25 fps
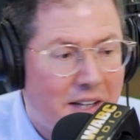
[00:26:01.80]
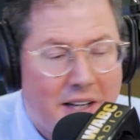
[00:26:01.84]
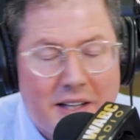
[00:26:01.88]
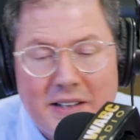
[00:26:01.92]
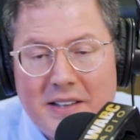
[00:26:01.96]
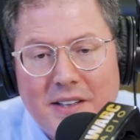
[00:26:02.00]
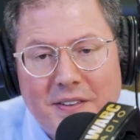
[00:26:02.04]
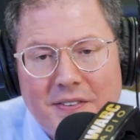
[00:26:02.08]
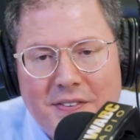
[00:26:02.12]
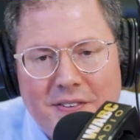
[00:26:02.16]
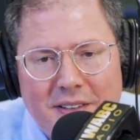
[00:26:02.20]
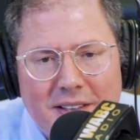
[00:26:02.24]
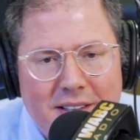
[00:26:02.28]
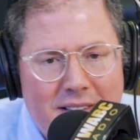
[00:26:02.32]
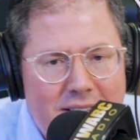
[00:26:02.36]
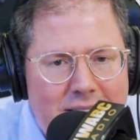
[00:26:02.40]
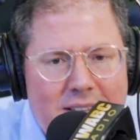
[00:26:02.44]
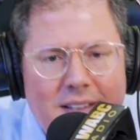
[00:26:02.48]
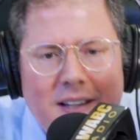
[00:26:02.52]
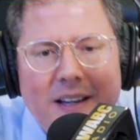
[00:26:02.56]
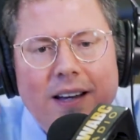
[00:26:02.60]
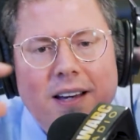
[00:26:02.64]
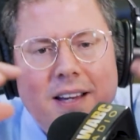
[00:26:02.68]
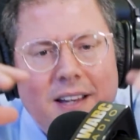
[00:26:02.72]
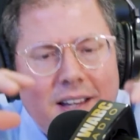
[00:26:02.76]
a different
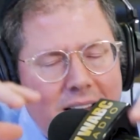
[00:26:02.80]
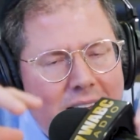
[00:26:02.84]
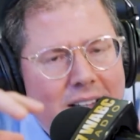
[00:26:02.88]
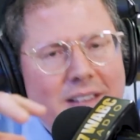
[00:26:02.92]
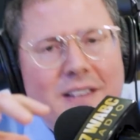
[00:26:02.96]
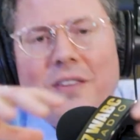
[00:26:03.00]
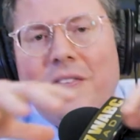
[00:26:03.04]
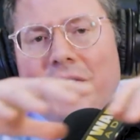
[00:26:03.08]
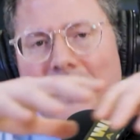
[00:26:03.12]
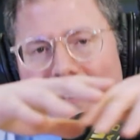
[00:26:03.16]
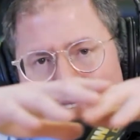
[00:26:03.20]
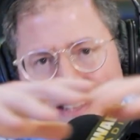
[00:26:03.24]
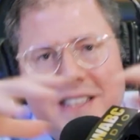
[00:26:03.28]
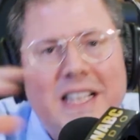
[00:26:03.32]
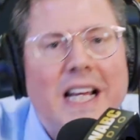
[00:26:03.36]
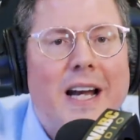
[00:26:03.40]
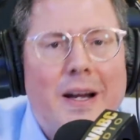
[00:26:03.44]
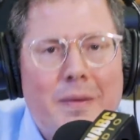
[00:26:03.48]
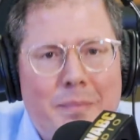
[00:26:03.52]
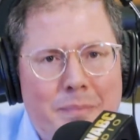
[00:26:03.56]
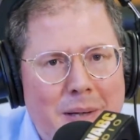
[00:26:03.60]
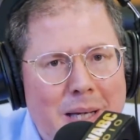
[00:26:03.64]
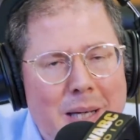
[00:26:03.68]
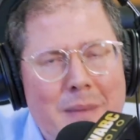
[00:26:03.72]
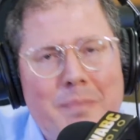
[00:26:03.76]
different set
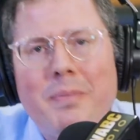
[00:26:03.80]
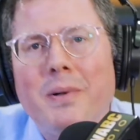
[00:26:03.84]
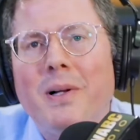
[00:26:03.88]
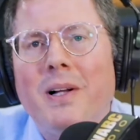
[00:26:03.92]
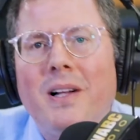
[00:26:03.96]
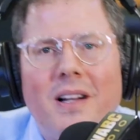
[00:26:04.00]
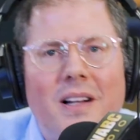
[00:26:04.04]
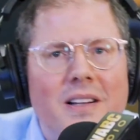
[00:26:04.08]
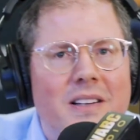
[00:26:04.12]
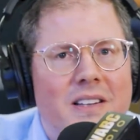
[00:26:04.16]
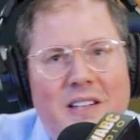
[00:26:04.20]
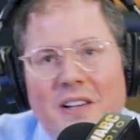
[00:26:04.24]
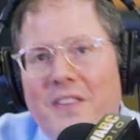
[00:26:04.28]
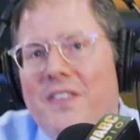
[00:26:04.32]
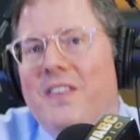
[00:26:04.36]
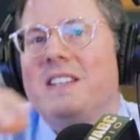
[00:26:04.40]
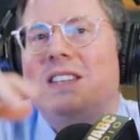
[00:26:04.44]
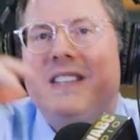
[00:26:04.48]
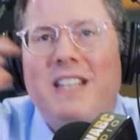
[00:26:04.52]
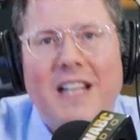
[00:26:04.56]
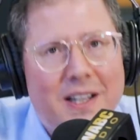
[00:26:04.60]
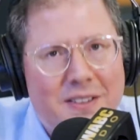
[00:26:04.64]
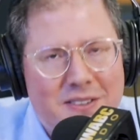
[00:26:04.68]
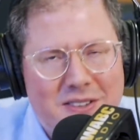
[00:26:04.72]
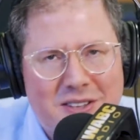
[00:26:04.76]
of people, different
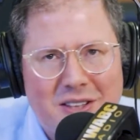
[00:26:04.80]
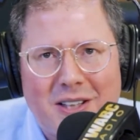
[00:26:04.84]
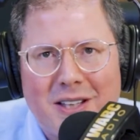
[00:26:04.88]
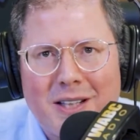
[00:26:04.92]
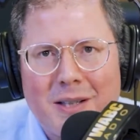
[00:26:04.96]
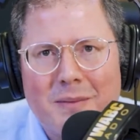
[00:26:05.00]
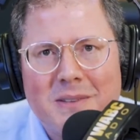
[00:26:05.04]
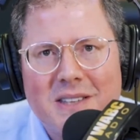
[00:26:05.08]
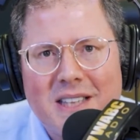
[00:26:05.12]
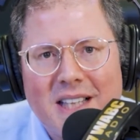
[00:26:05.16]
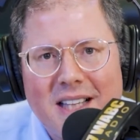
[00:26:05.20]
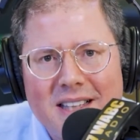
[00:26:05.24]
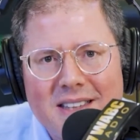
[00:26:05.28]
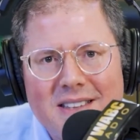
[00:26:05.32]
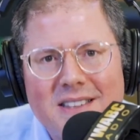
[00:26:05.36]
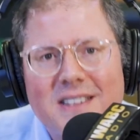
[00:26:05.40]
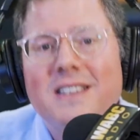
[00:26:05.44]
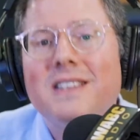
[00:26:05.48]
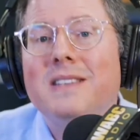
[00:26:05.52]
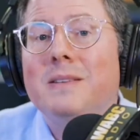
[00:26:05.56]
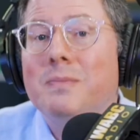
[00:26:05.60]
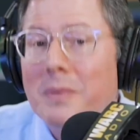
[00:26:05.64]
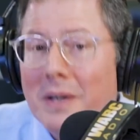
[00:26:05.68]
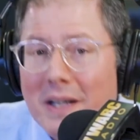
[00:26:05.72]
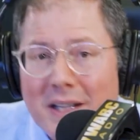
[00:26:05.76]
set of
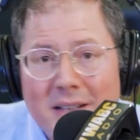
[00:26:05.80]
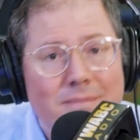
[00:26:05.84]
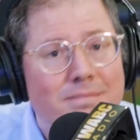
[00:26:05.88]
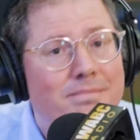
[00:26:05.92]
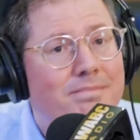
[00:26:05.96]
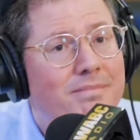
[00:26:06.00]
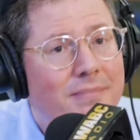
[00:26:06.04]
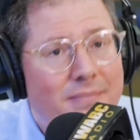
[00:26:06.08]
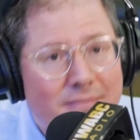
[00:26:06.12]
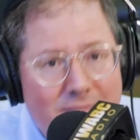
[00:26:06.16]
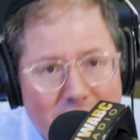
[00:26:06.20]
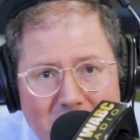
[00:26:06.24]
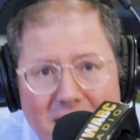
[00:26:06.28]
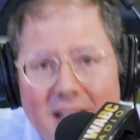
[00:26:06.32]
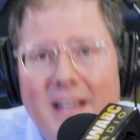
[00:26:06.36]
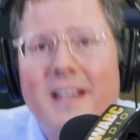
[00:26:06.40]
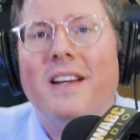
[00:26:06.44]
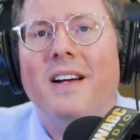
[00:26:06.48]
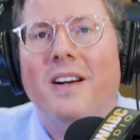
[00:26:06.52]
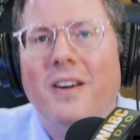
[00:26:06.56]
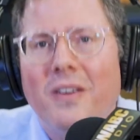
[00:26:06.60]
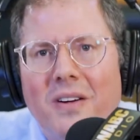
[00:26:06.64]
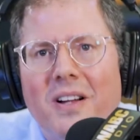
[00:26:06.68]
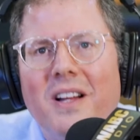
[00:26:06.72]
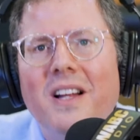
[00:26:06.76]
circumstances. But you
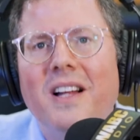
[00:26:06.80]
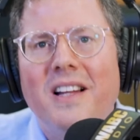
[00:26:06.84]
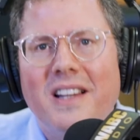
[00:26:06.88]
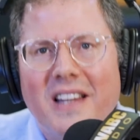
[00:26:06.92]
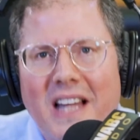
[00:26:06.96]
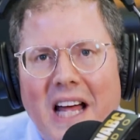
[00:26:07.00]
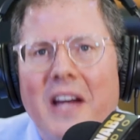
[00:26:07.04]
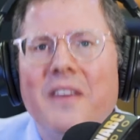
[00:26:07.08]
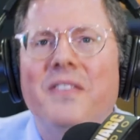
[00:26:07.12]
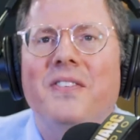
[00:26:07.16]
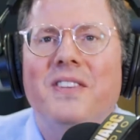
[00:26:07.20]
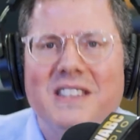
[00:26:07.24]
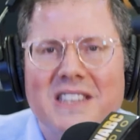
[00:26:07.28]
know, life